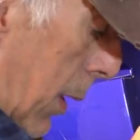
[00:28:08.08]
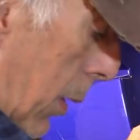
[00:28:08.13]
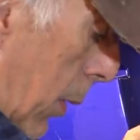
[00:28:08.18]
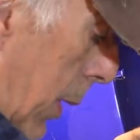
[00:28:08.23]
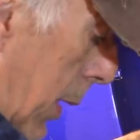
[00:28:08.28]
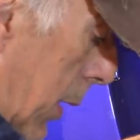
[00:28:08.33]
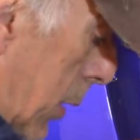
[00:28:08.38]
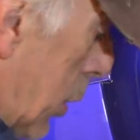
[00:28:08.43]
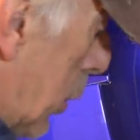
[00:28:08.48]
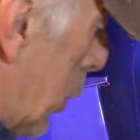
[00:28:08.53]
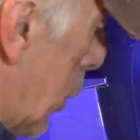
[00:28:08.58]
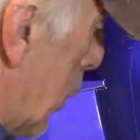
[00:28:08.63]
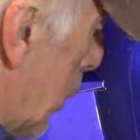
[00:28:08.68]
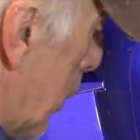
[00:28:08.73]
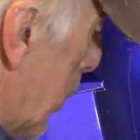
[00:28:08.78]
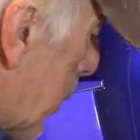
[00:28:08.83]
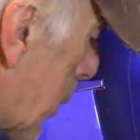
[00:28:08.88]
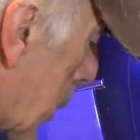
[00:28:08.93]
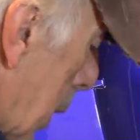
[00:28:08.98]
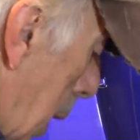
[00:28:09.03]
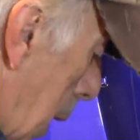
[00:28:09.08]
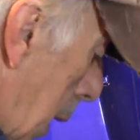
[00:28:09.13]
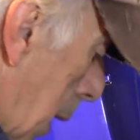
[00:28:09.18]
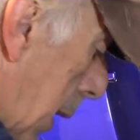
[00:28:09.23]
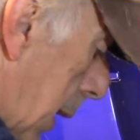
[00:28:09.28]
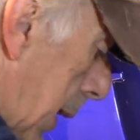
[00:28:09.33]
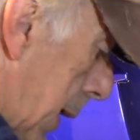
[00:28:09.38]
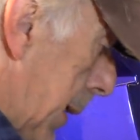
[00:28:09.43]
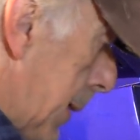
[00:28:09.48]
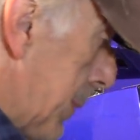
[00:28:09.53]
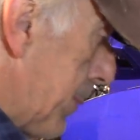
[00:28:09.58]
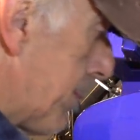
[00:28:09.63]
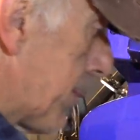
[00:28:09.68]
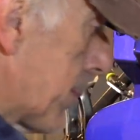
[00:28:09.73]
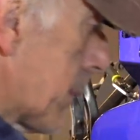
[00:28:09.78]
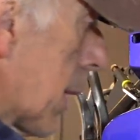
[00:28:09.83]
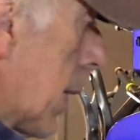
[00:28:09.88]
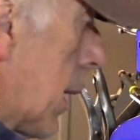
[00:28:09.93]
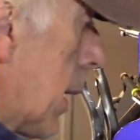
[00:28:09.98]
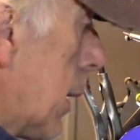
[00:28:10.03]
going to do.
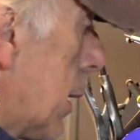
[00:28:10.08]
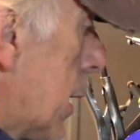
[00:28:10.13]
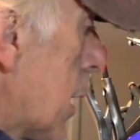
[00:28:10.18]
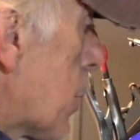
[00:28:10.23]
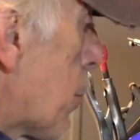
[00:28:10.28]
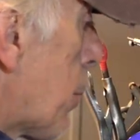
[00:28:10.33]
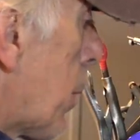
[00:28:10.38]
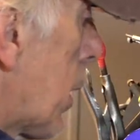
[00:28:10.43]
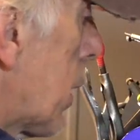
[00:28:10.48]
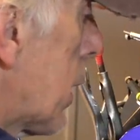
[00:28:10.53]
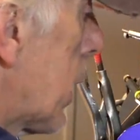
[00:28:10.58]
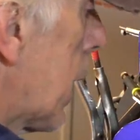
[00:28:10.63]
This part